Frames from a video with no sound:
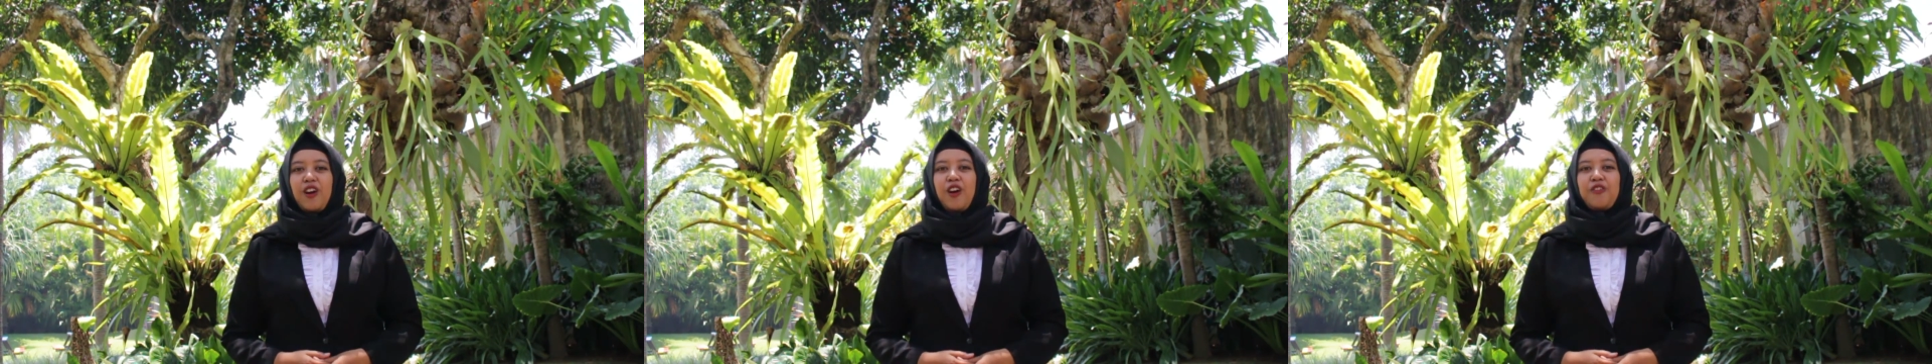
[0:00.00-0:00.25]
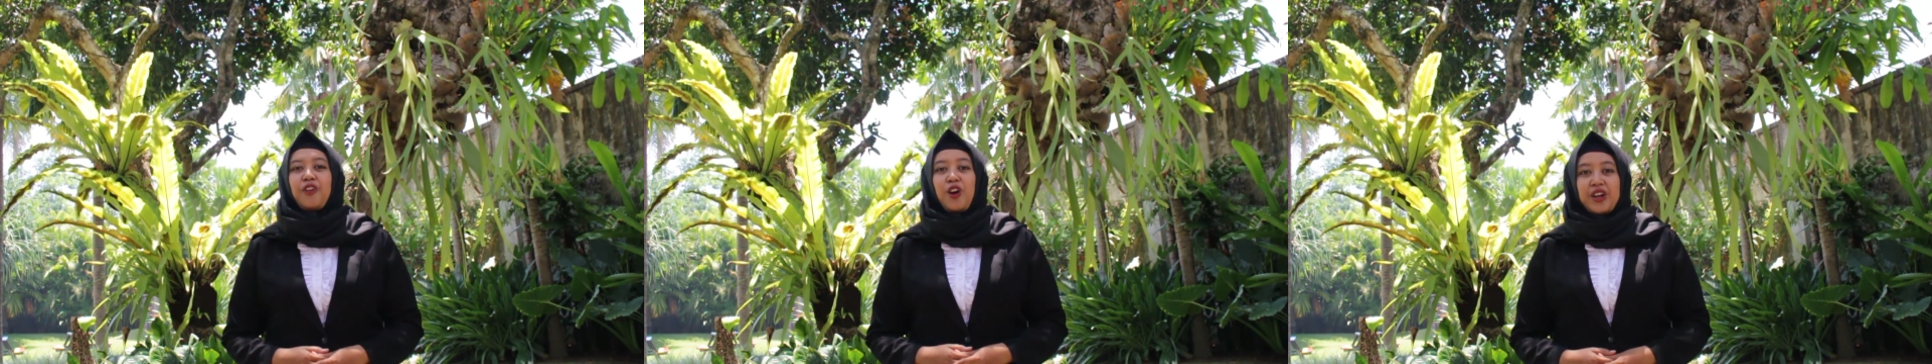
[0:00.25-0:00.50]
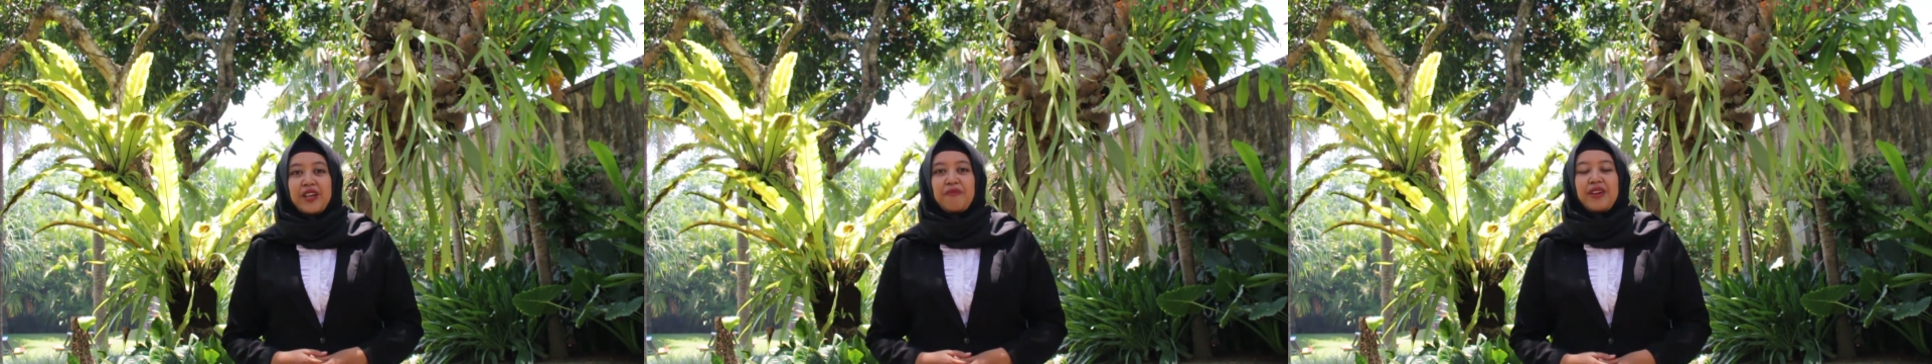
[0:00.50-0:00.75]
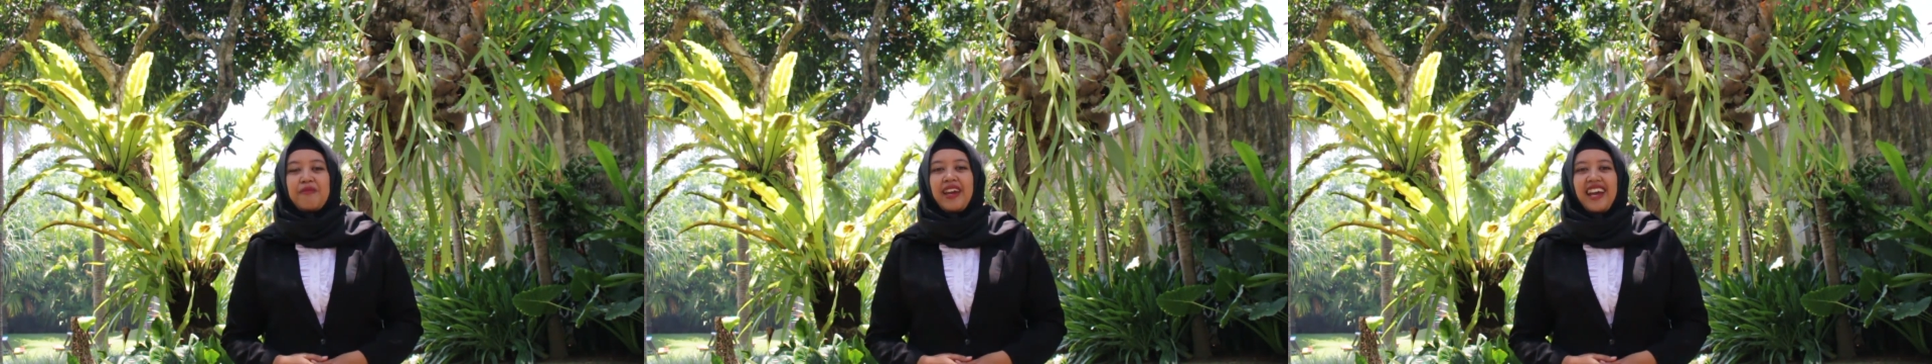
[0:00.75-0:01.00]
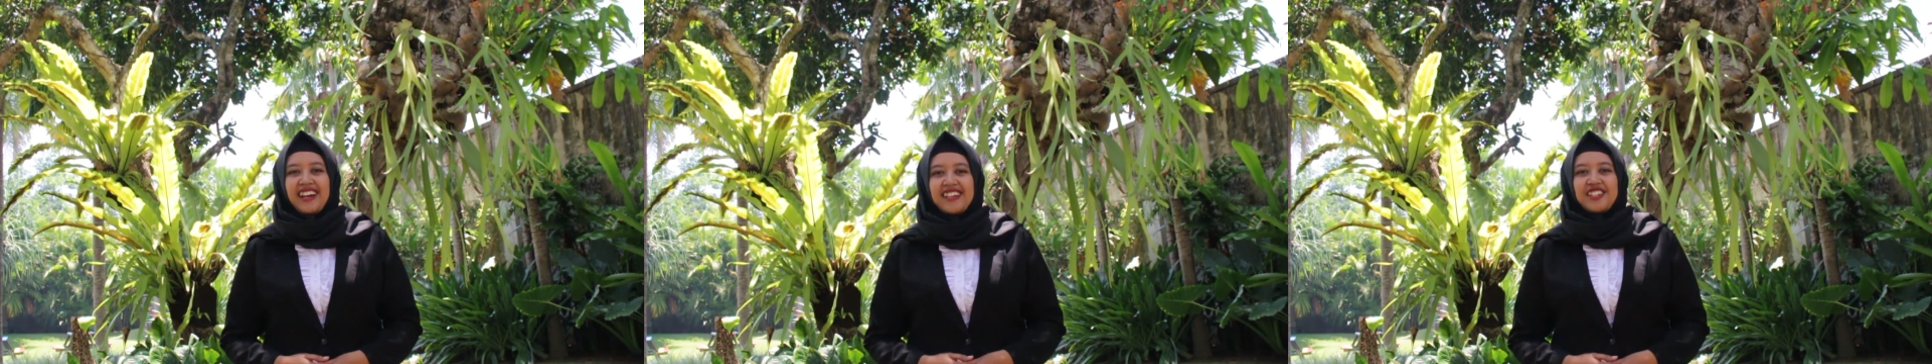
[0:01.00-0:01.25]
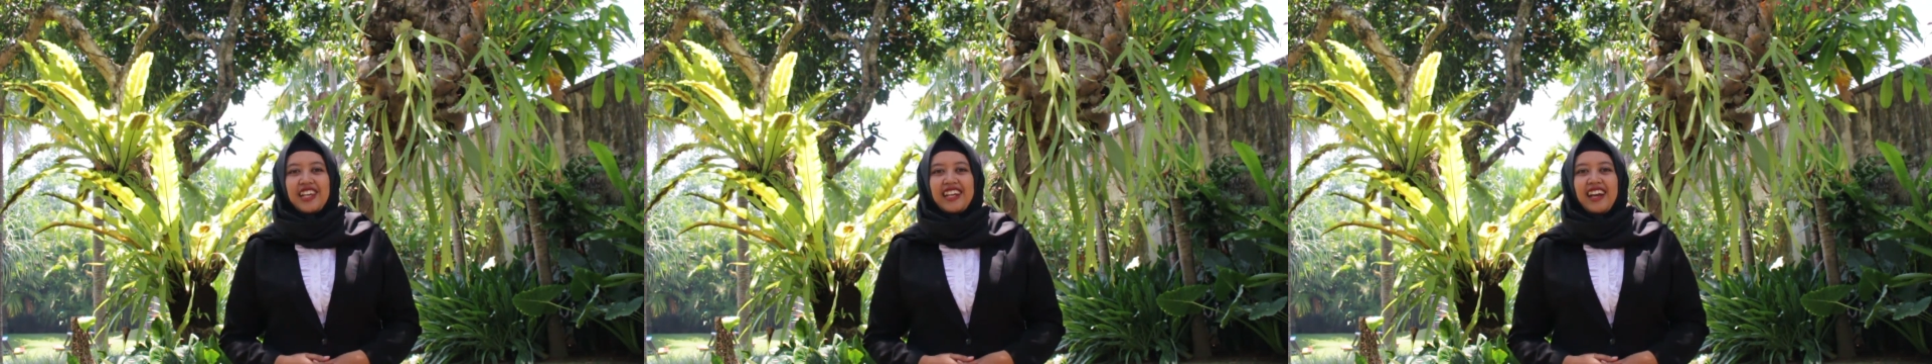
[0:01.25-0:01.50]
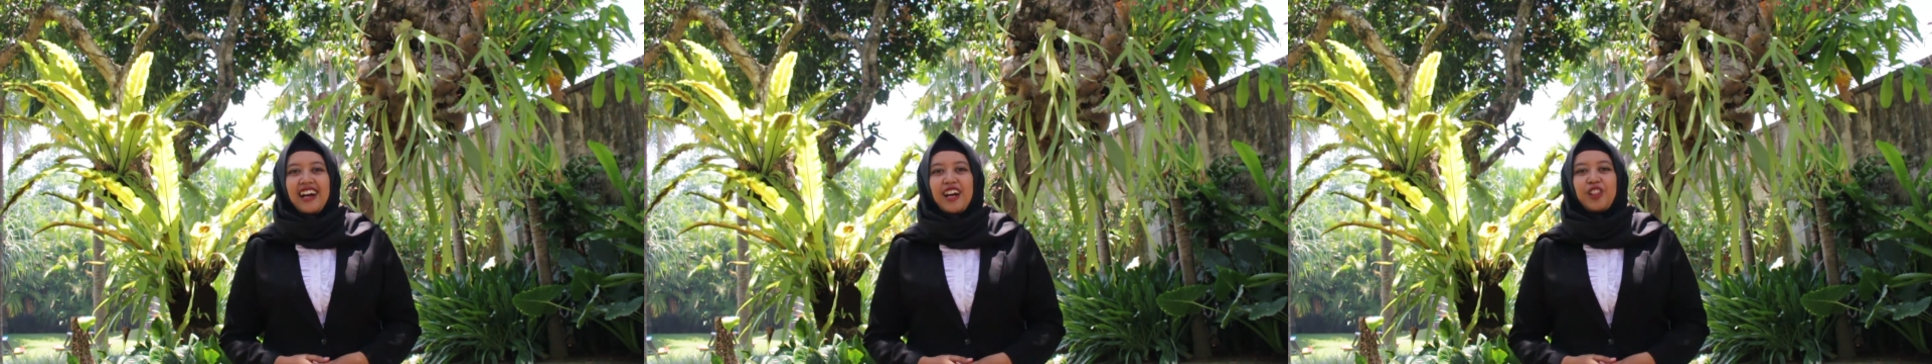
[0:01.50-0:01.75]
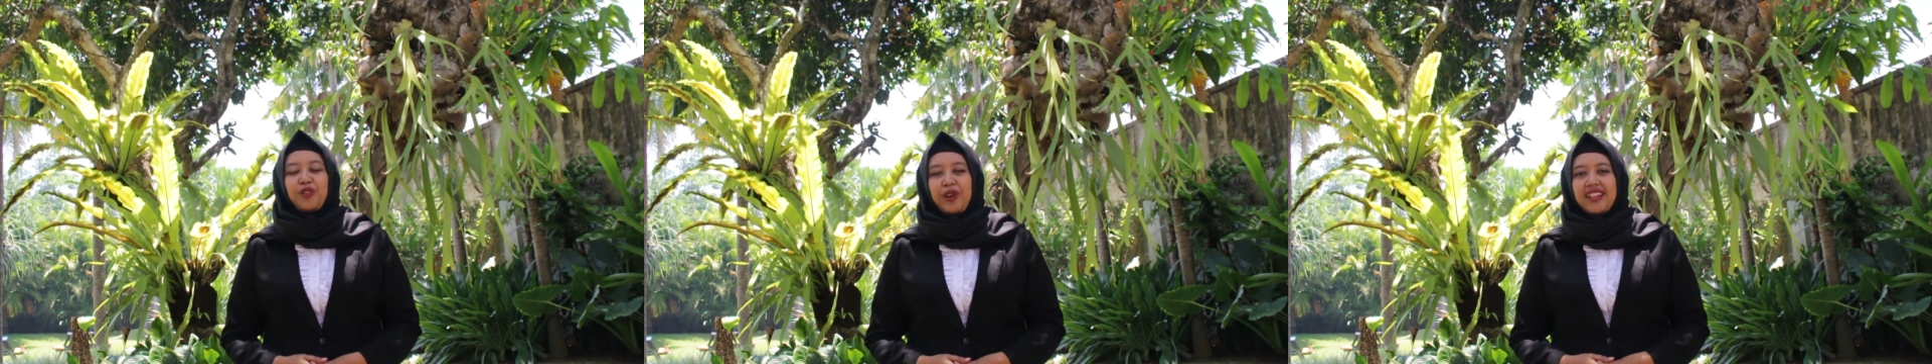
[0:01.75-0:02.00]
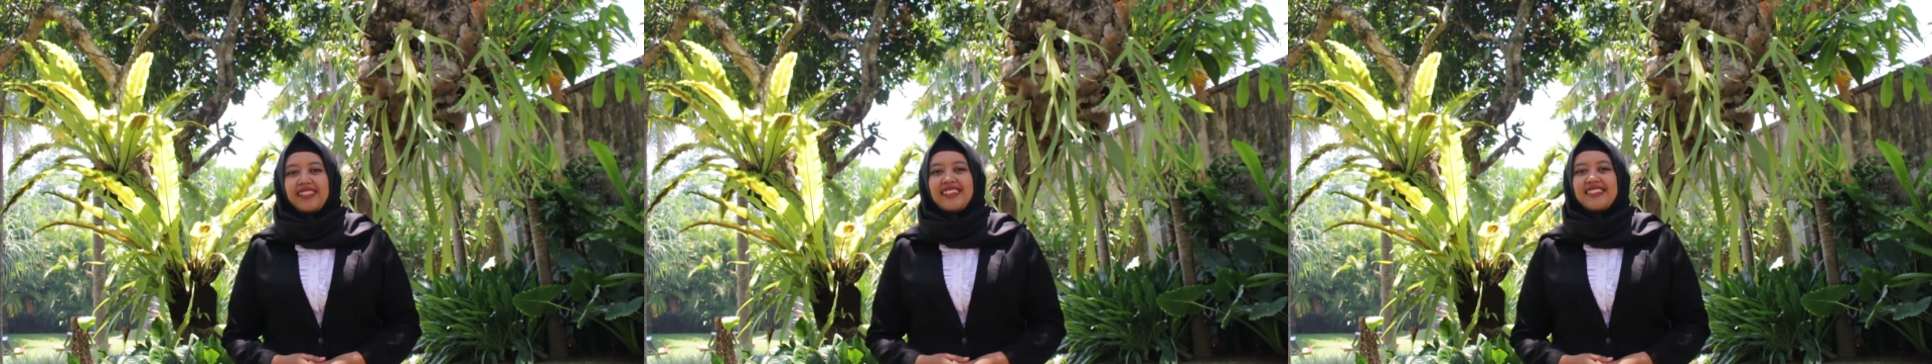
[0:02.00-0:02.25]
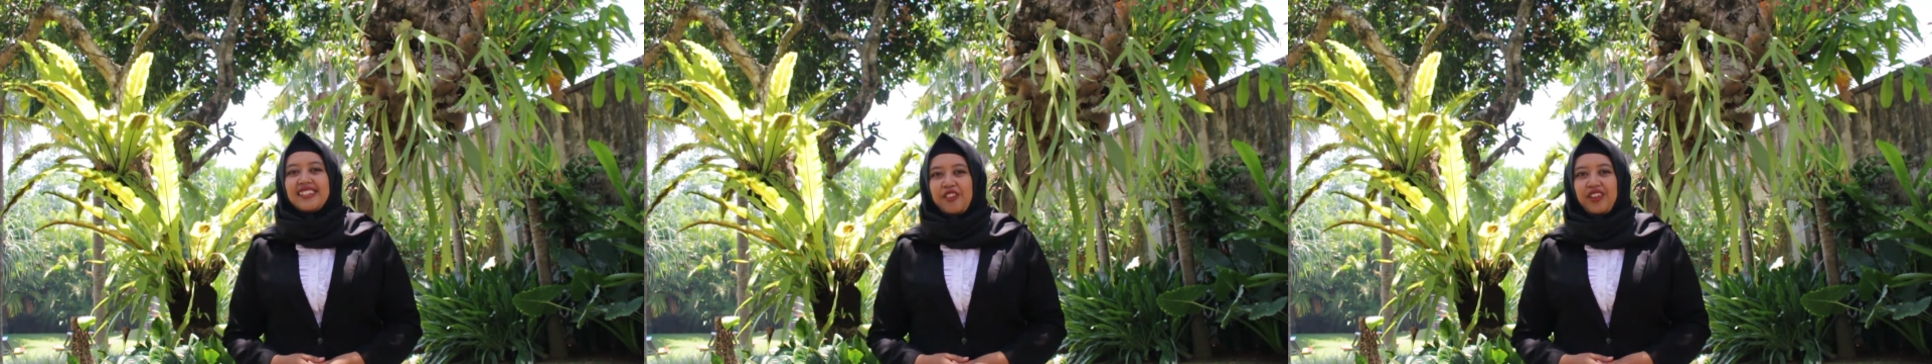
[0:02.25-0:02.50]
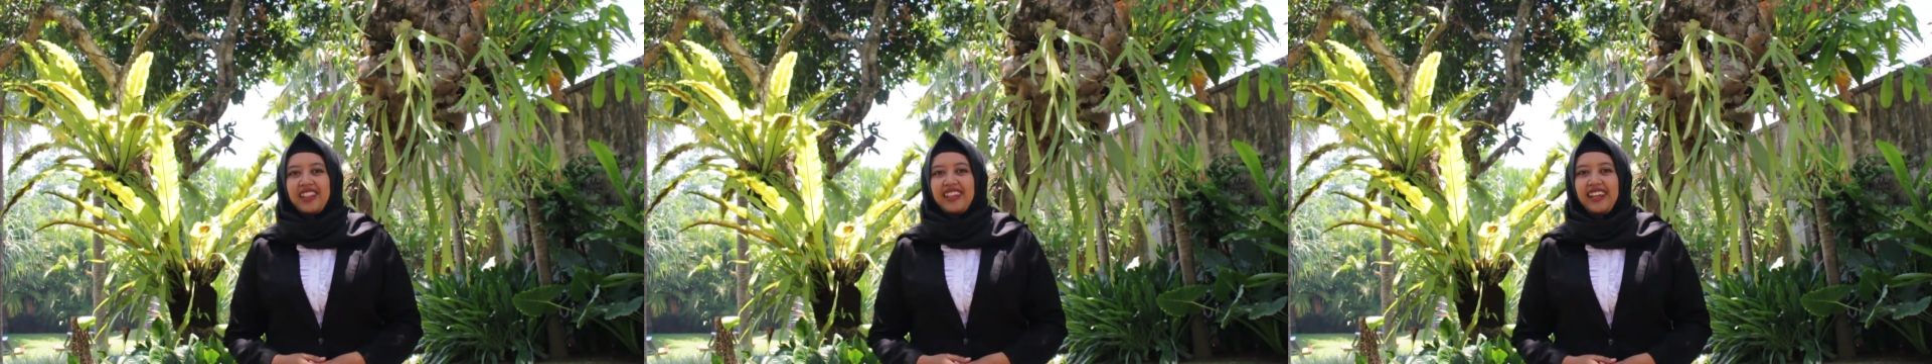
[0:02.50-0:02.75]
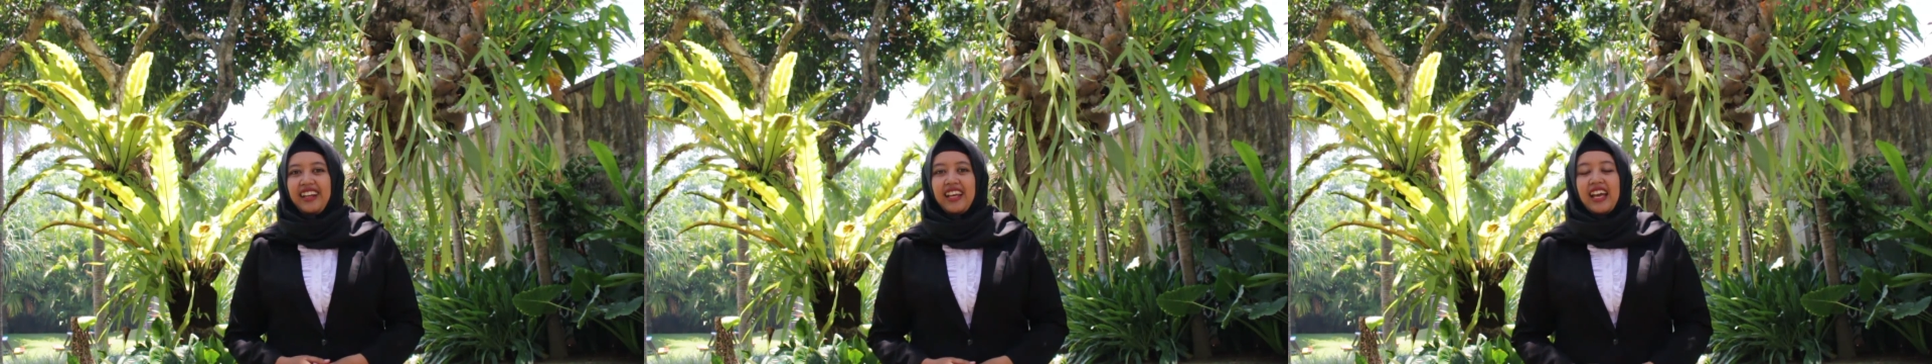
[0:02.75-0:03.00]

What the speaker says: of ODP BNI Syariah 2017.